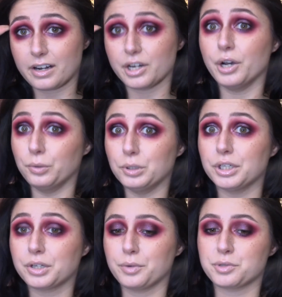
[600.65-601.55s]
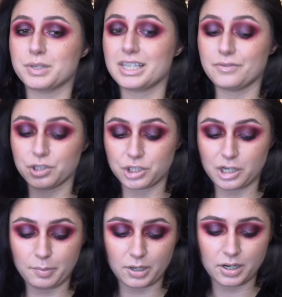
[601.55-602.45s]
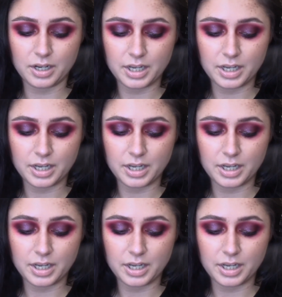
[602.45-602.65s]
on Haute Look, which was even cheaper.